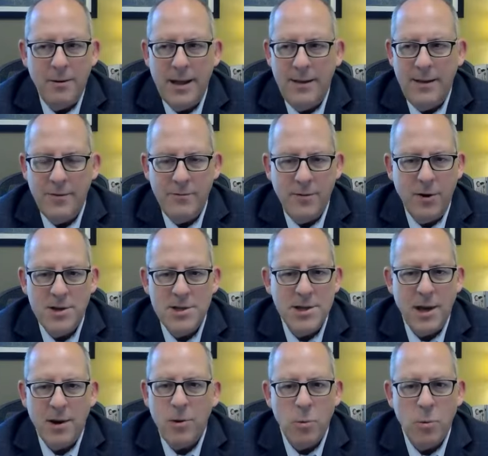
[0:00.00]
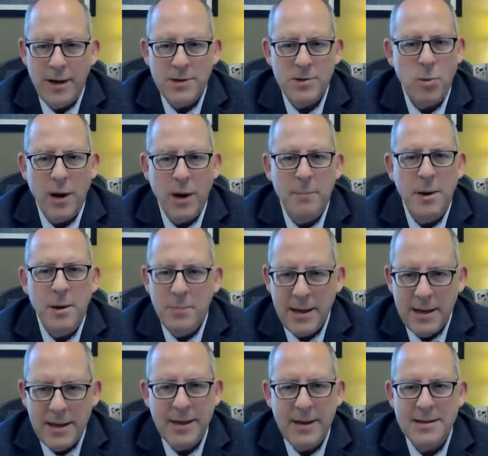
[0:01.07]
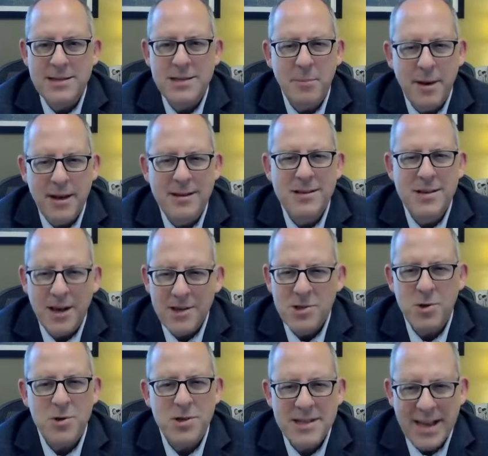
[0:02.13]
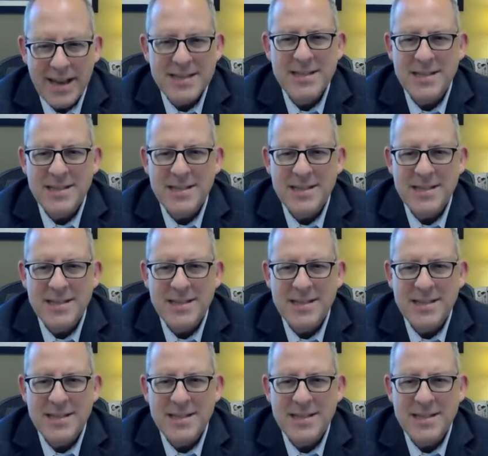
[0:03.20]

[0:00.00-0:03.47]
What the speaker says: even very subtle ways when I'm in a meeting and somebody does or says